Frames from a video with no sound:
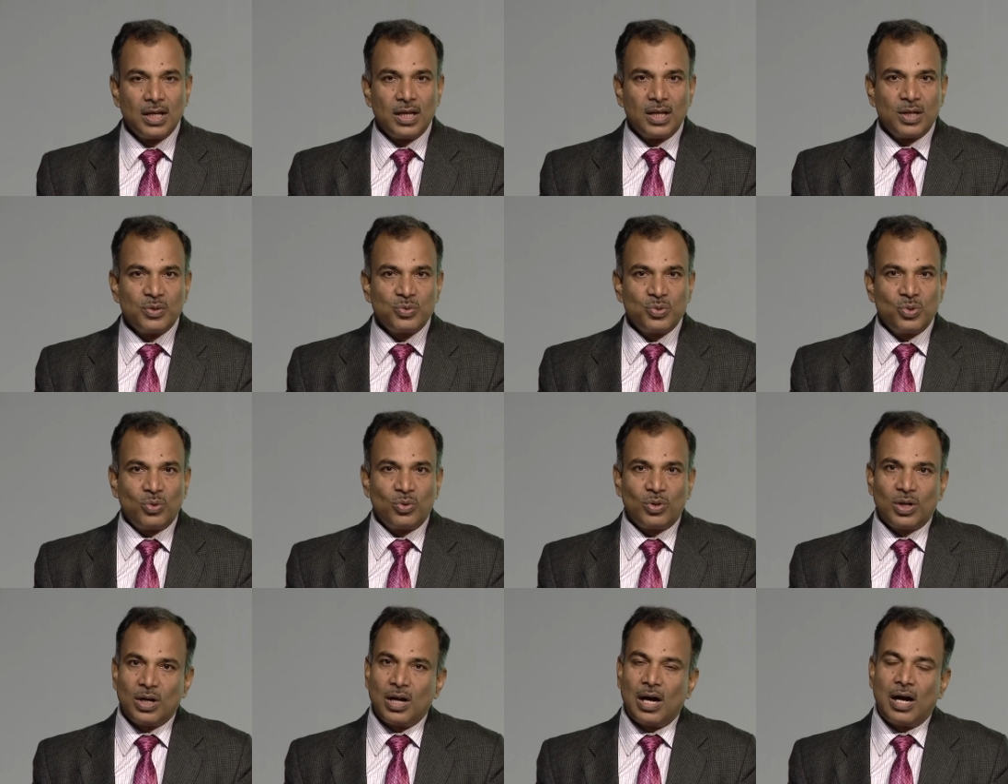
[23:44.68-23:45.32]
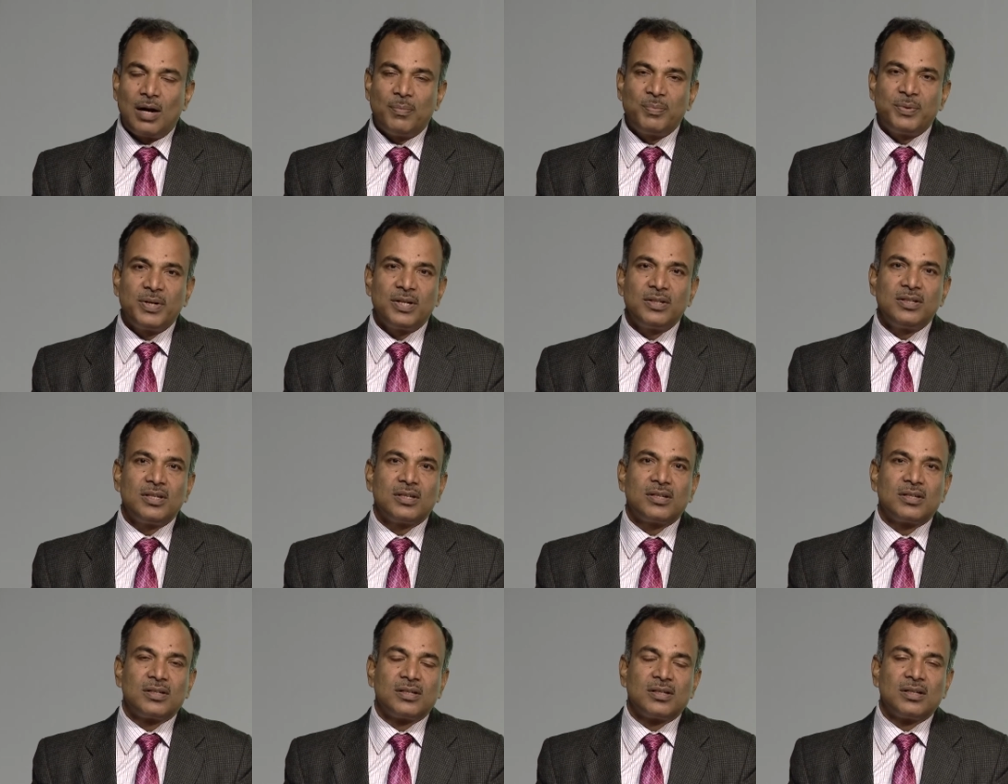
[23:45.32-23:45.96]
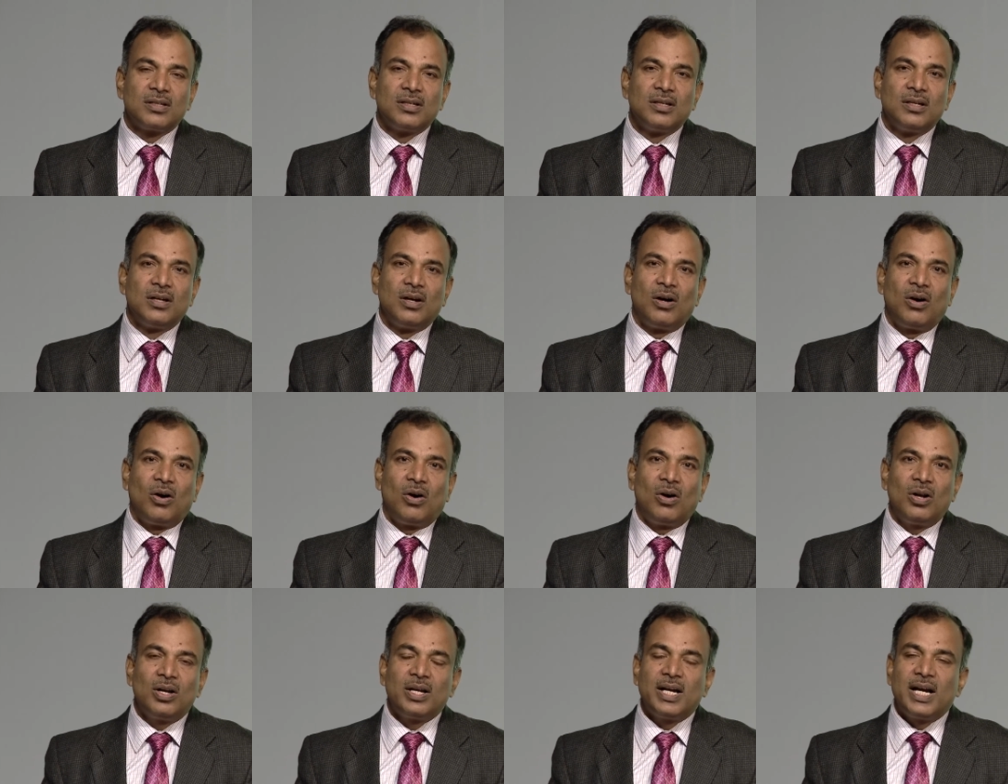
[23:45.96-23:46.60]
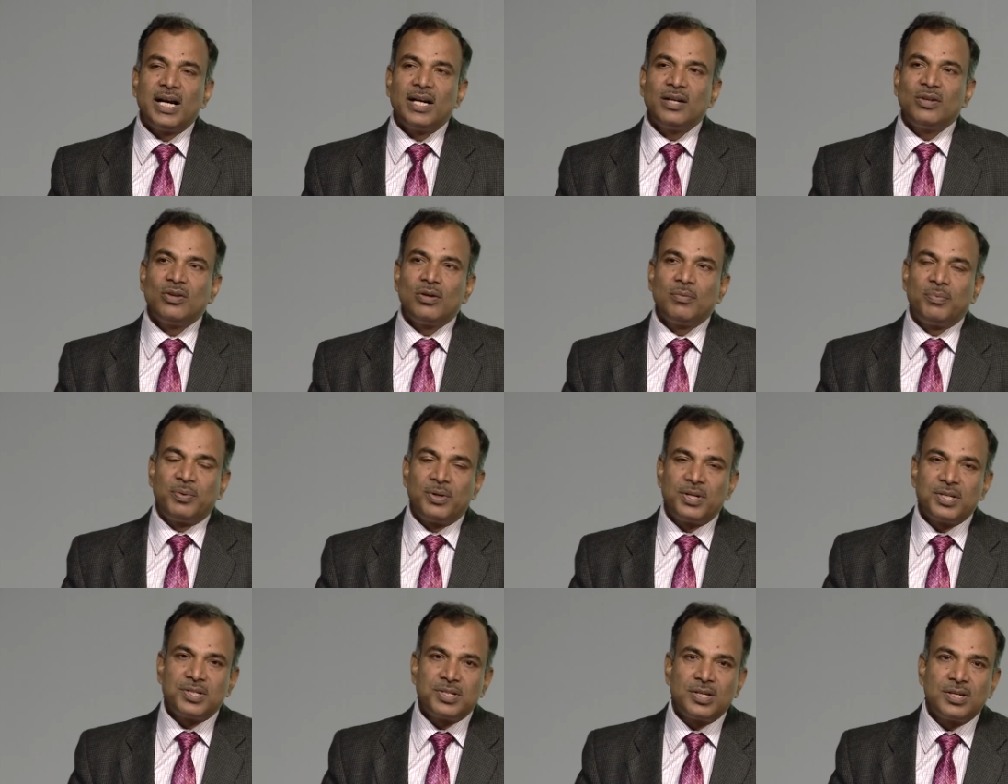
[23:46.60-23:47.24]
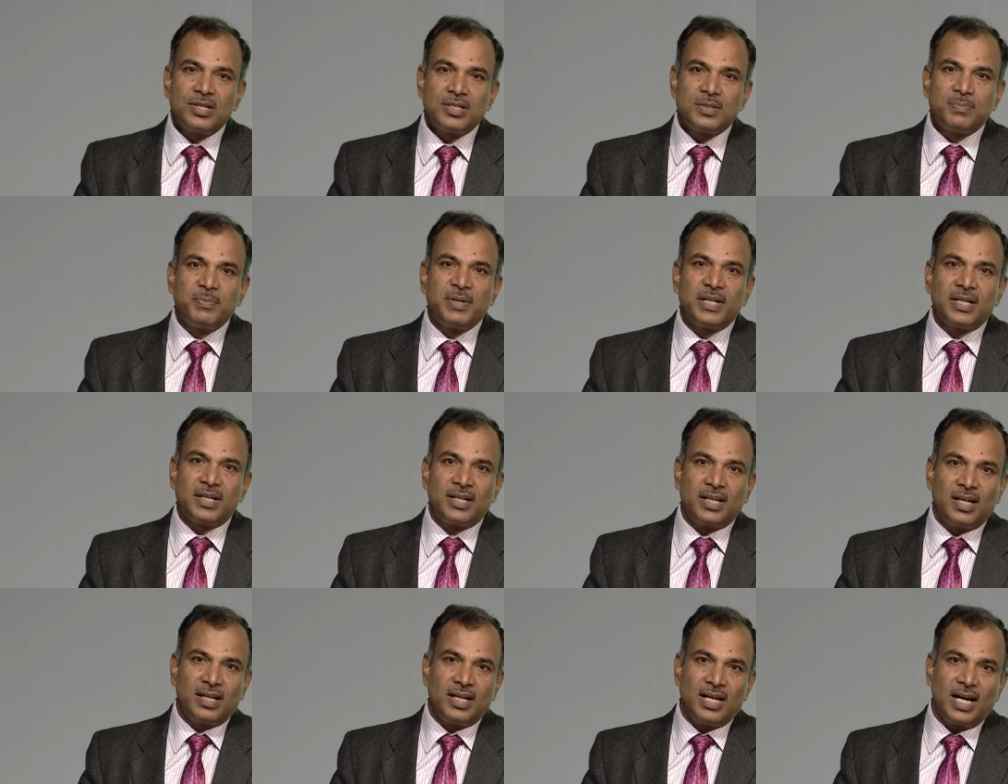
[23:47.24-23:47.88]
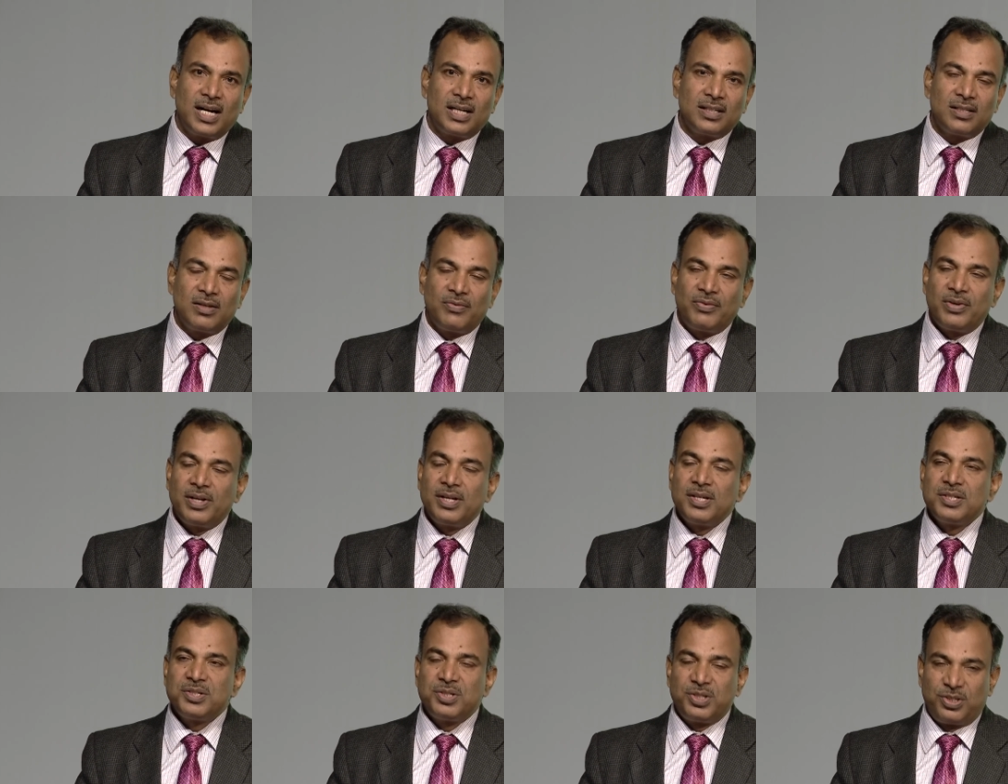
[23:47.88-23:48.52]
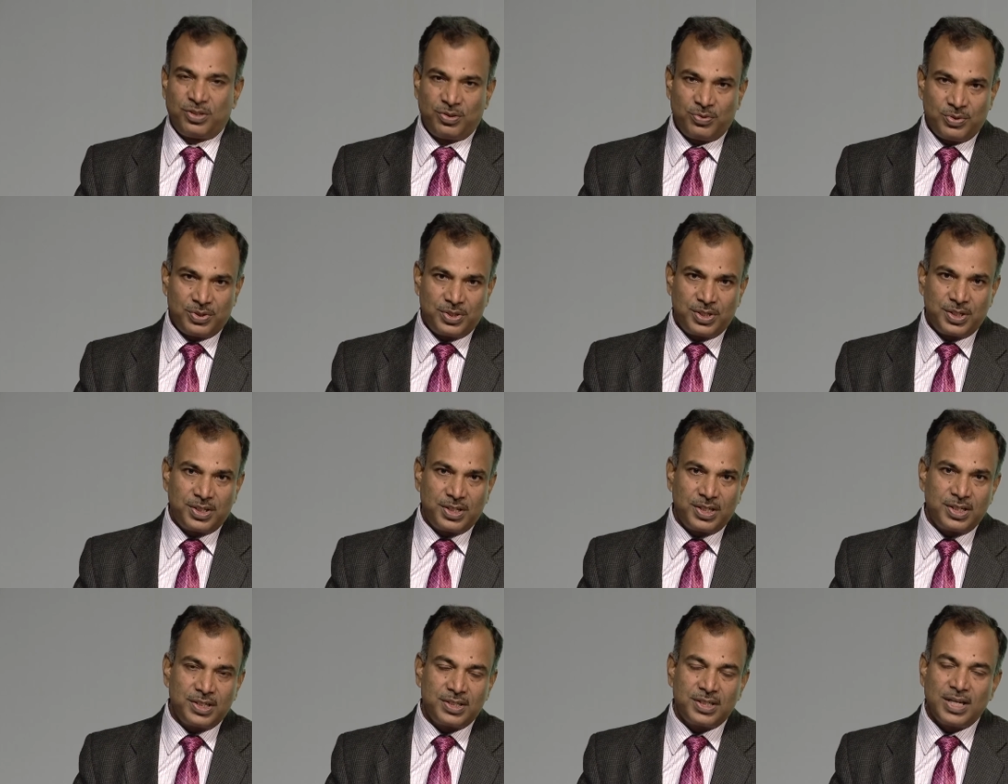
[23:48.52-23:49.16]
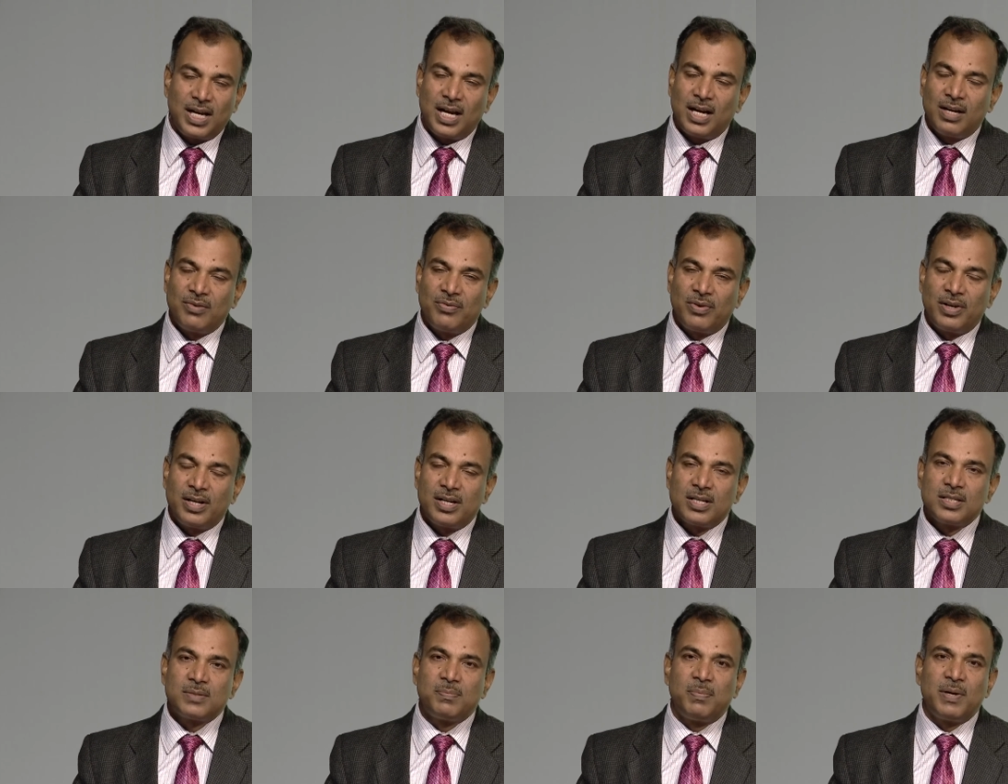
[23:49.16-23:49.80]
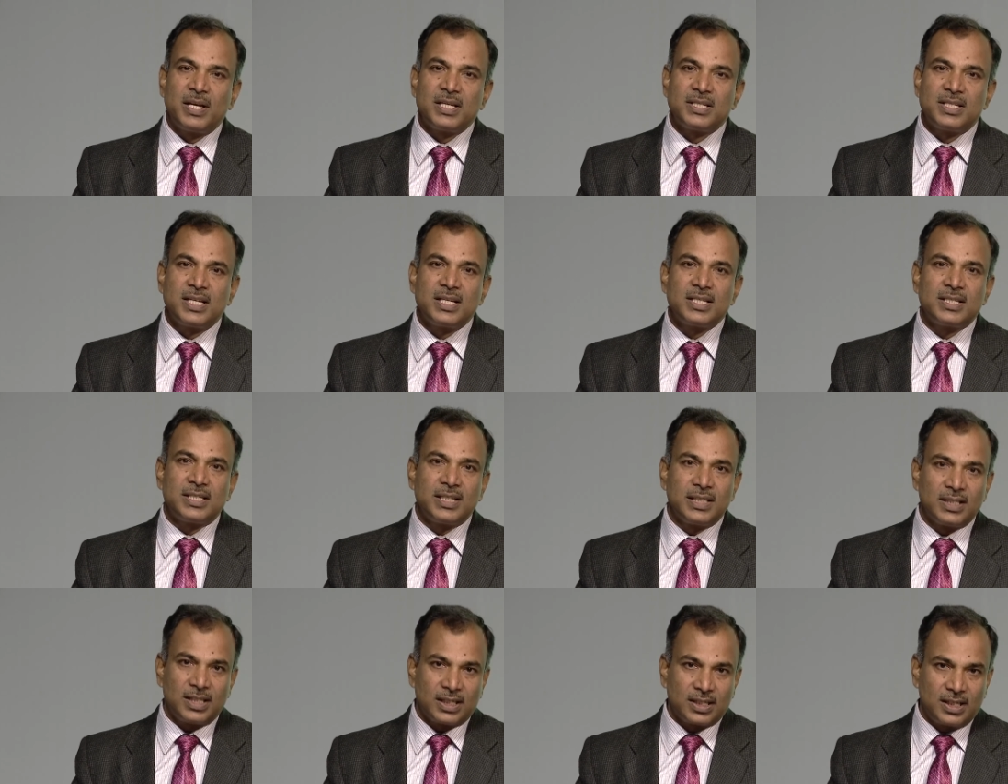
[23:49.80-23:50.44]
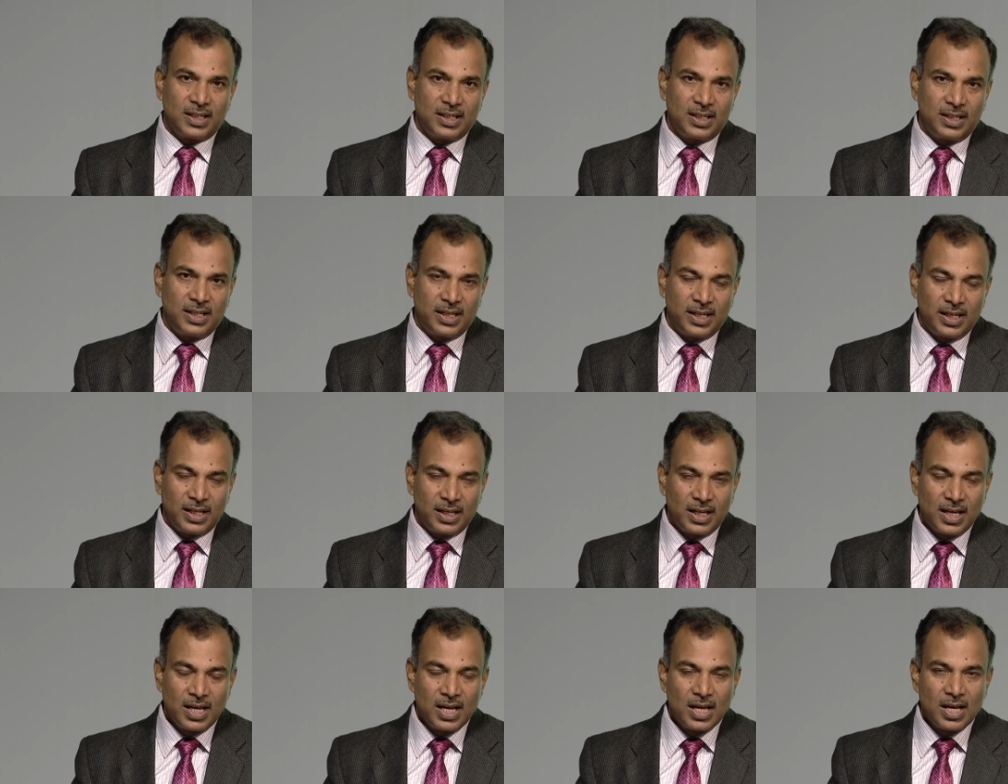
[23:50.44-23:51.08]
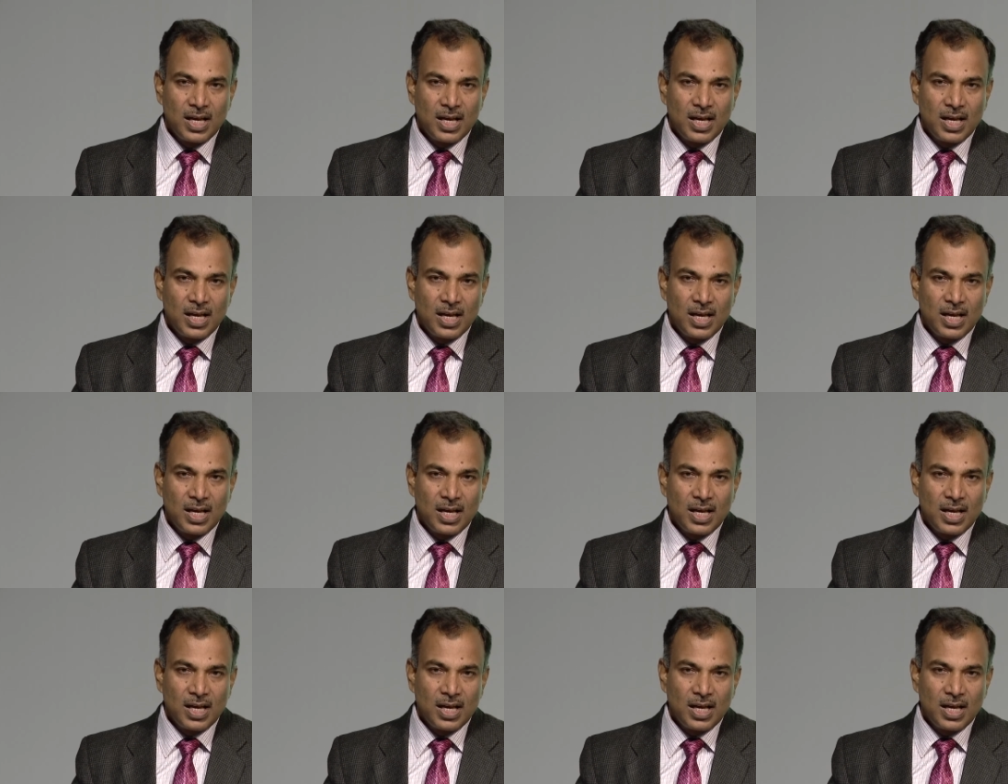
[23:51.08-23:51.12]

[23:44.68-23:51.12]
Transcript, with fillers: So after the all kind of research being done at the various universities and various places in the country,